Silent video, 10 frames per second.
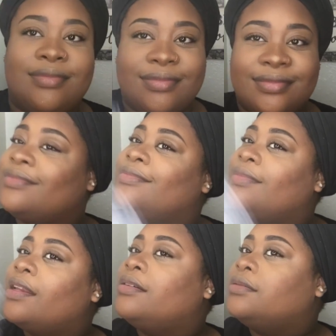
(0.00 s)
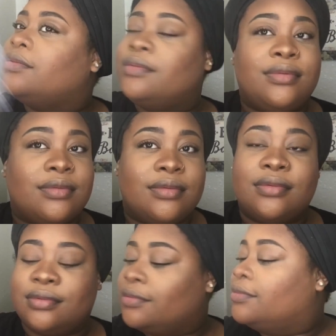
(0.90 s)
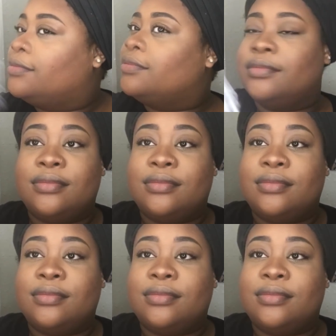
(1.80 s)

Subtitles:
your face with the setting spray. It makes it